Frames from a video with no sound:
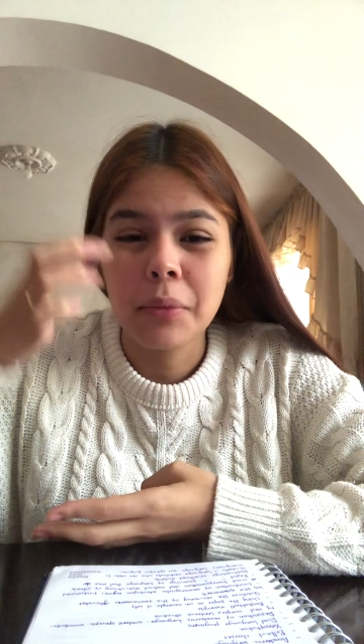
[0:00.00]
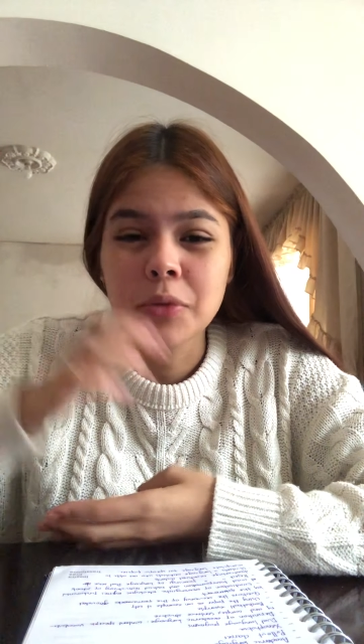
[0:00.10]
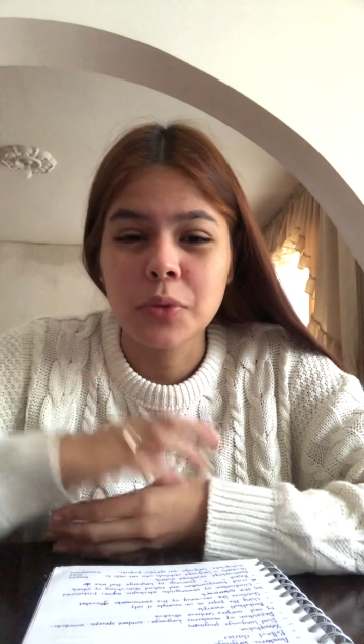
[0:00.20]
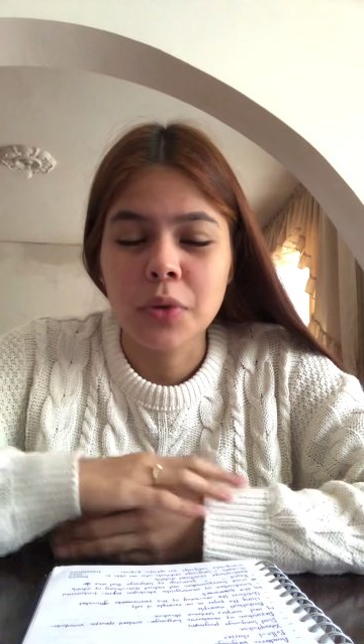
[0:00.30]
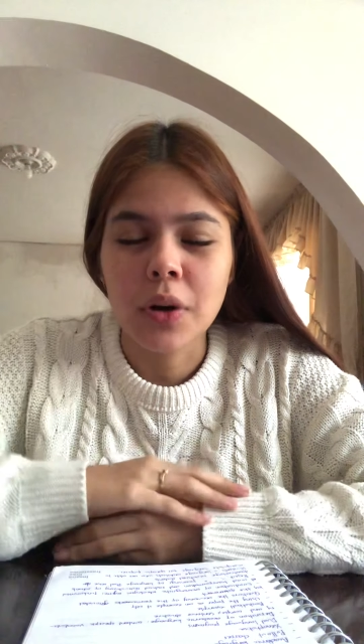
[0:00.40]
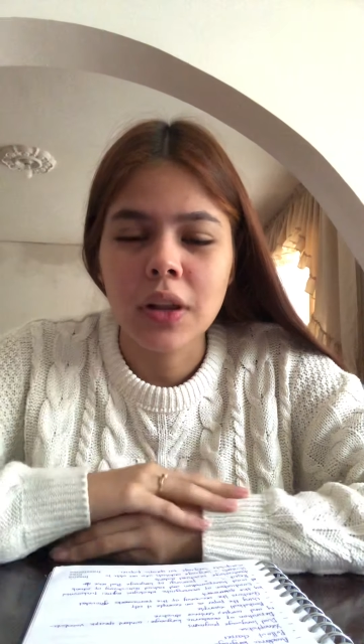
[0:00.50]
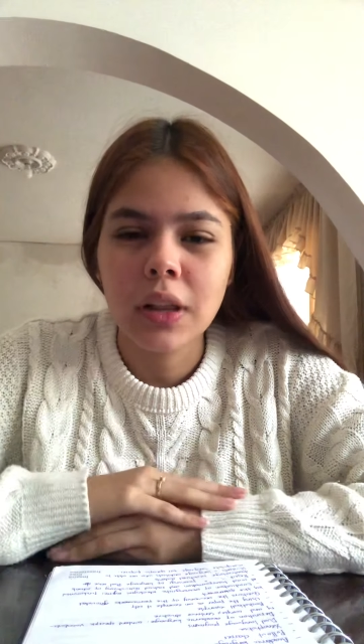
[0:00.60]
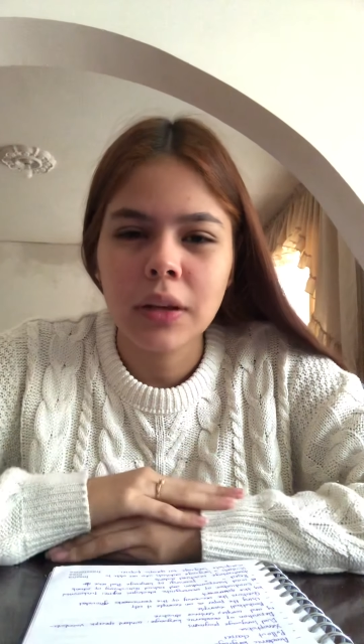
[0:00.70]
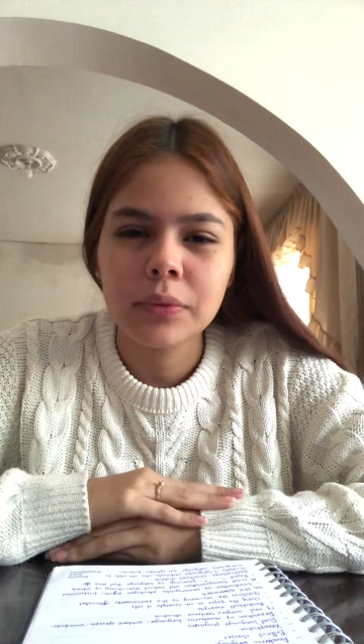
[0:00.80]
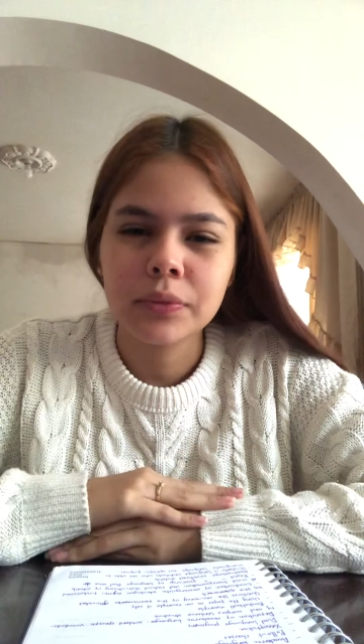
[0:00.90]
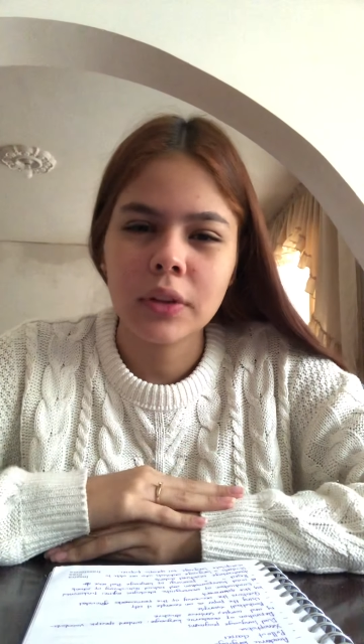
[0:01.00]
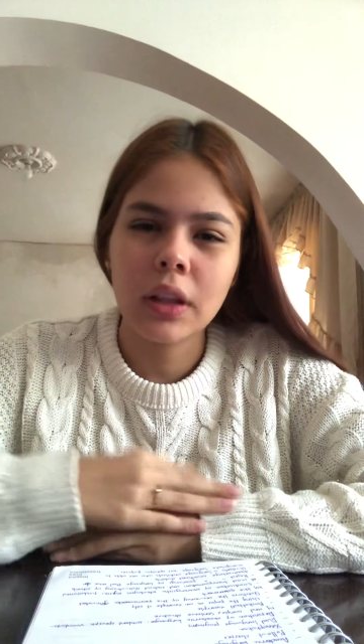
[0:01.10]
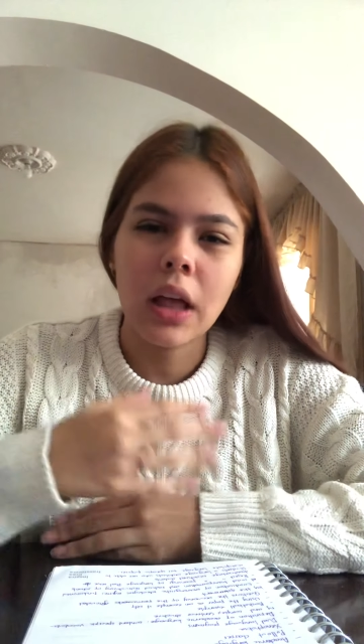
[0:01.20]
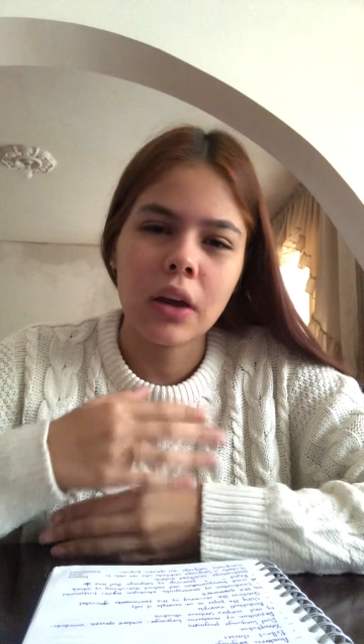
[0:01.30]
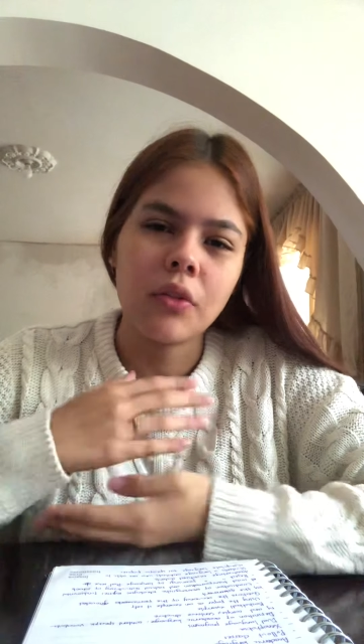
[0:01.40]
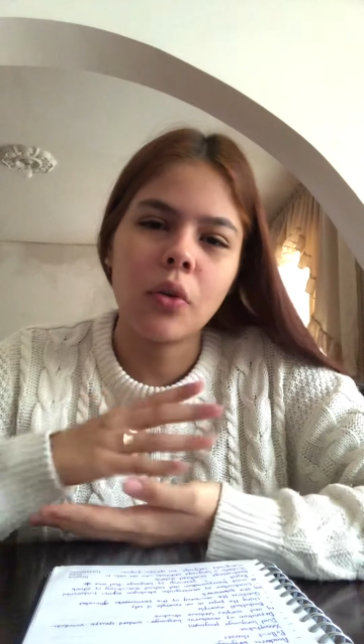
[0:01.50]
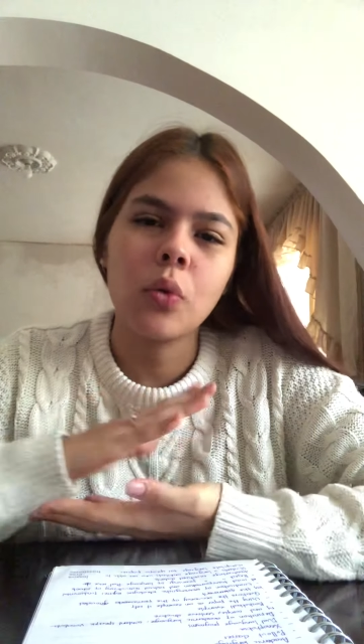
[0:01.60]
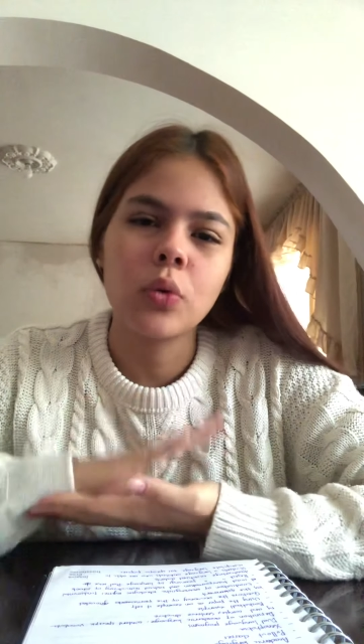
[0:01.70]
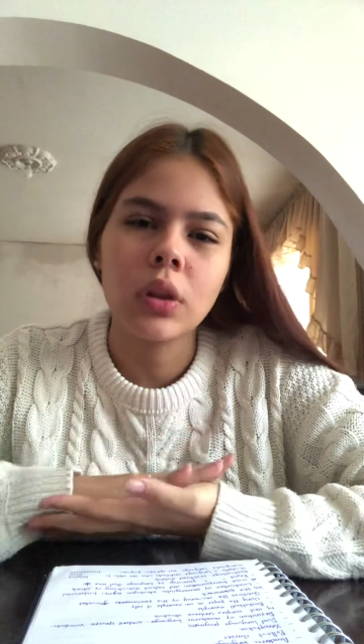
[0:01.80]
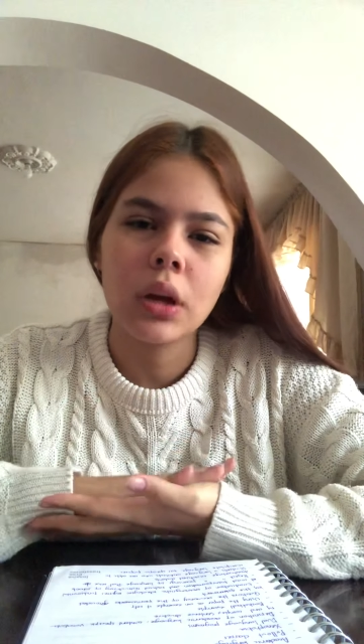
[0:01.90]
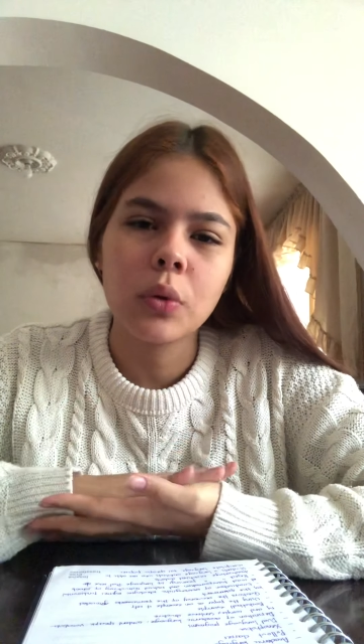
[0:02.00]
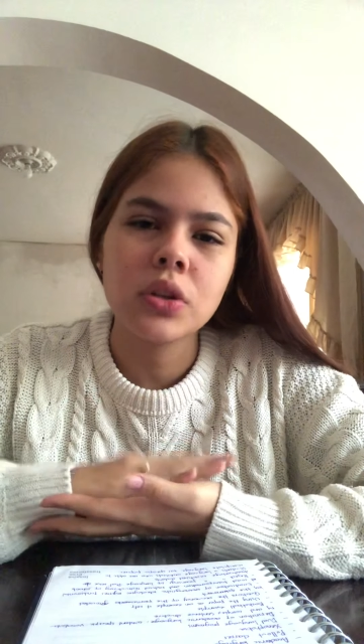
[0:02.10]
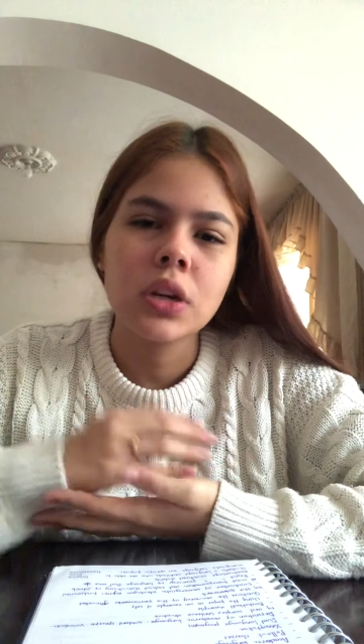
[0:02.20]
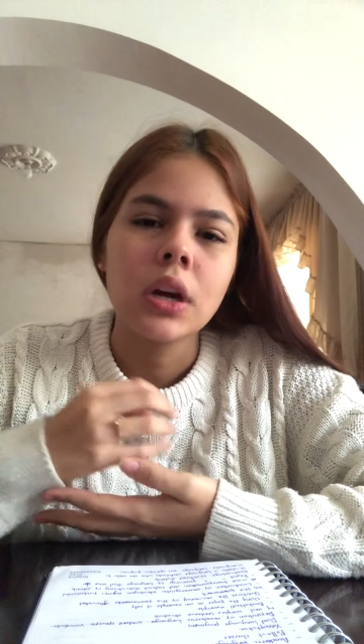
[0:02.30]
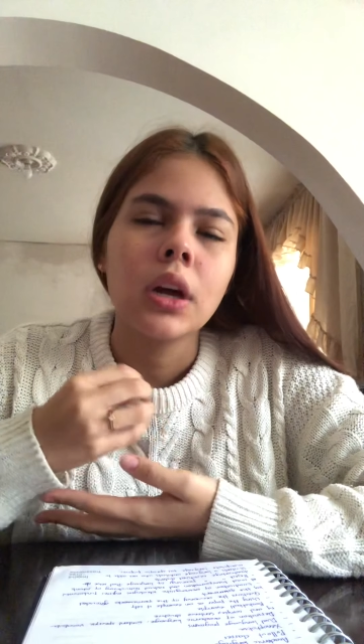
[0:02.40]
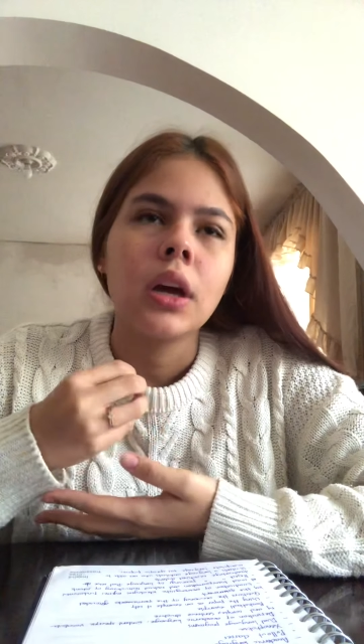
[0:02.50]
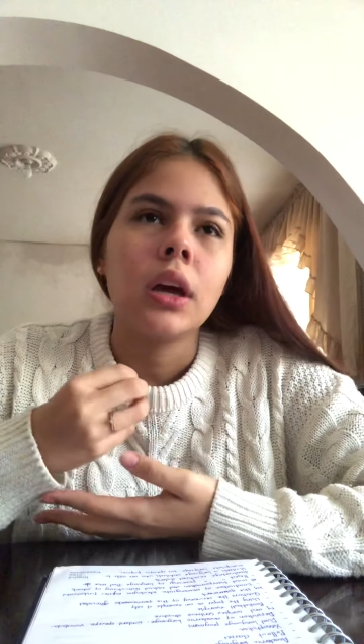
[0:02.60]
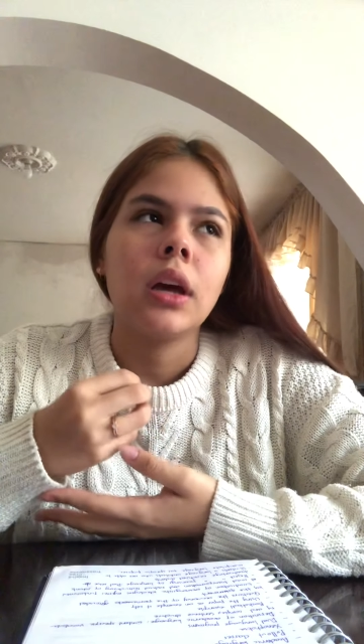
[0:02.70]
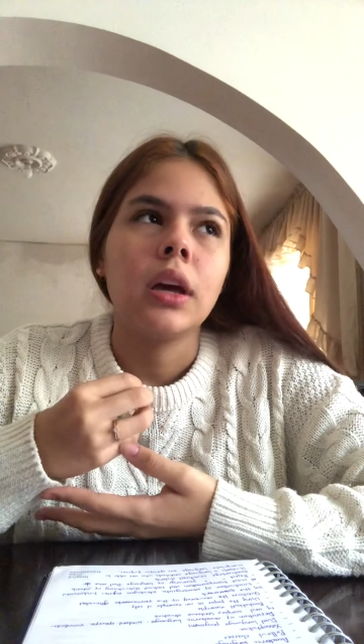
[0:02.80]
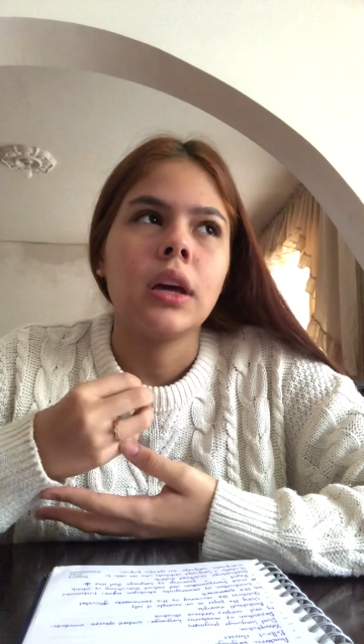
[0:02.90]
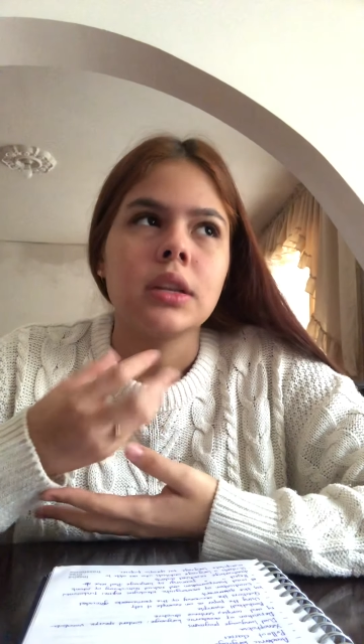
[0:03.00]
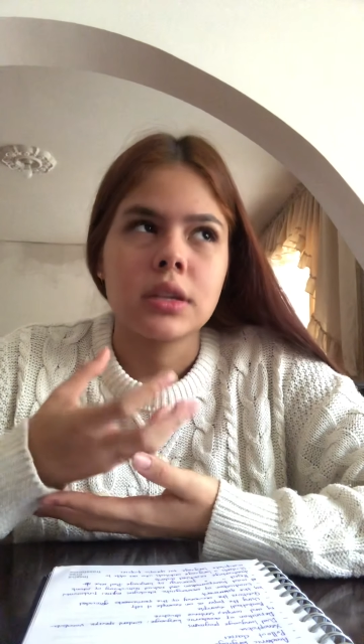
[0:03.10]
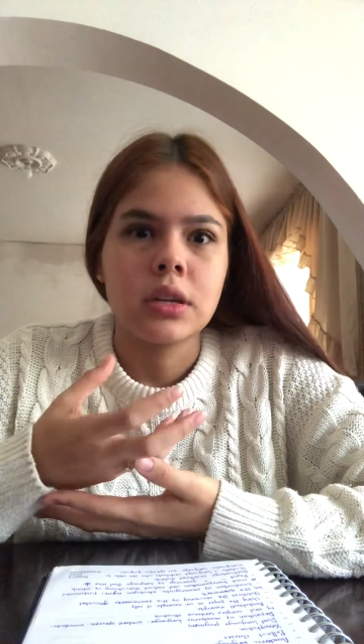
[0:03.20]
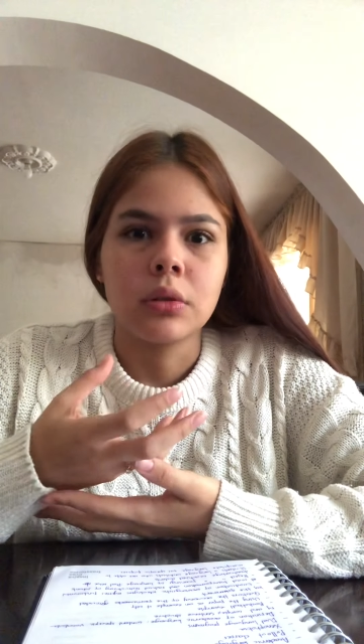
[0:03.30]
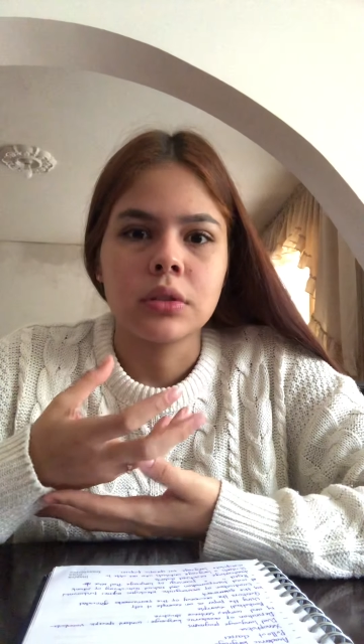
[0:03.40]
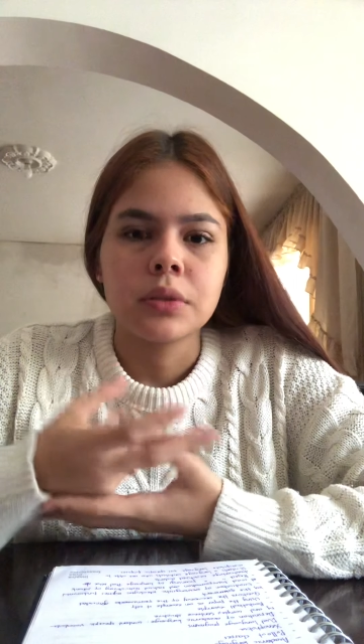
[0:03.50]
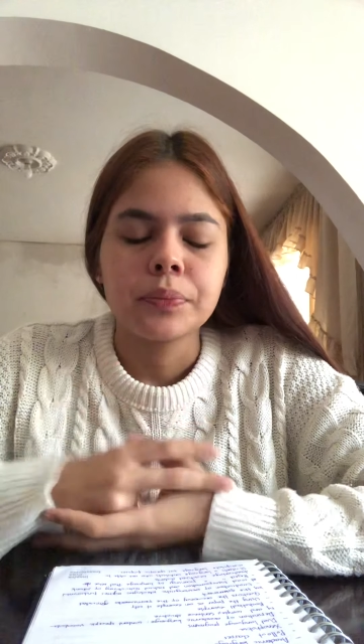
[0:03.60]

sorry. Lack of other language skills.